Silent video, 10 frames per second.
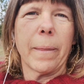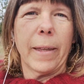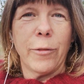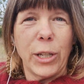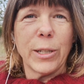
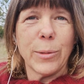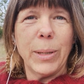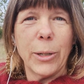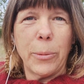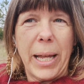if here's
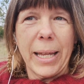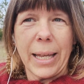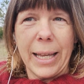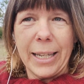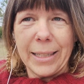me awake,
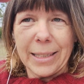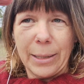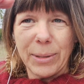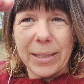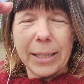and as
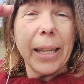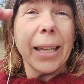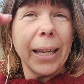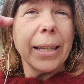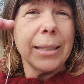I'm
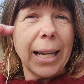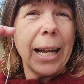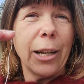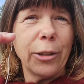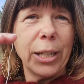sinking
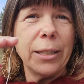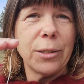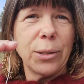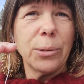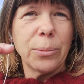down
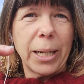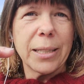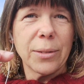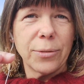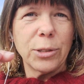into
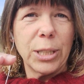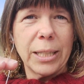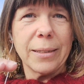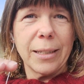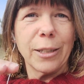
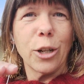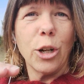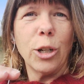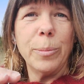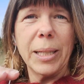restfulness and
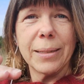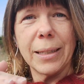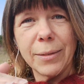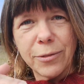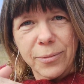calmness
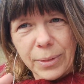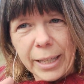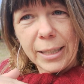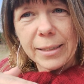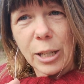and
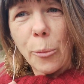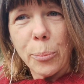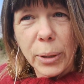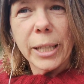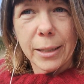at some
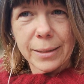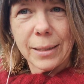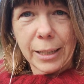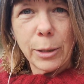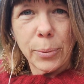point
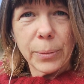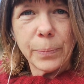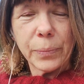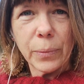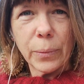asleep,
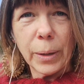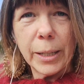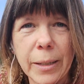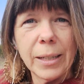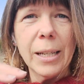
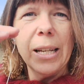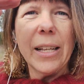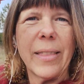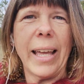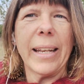right?
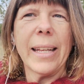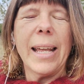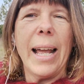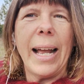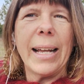That
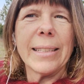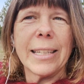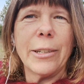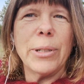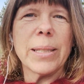as
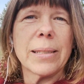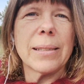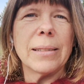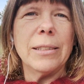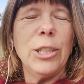I was
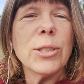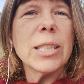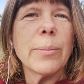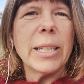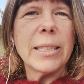
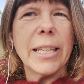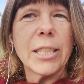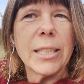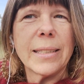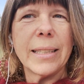using
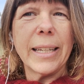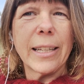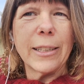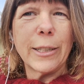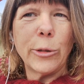meditation to sink a
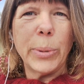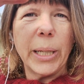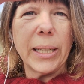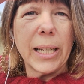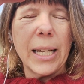little
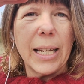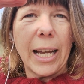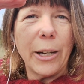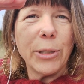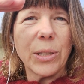bit,
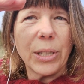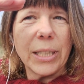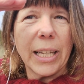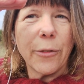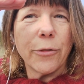I would start to
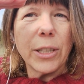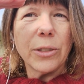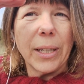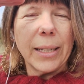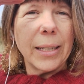get
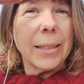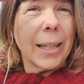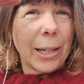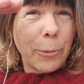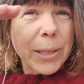frustrated that
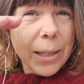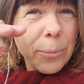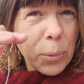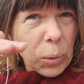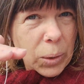I wasn't
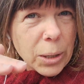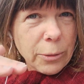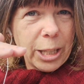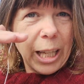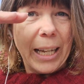more
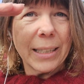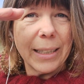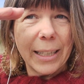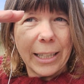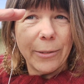relaxed,
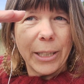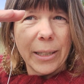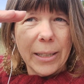and I would,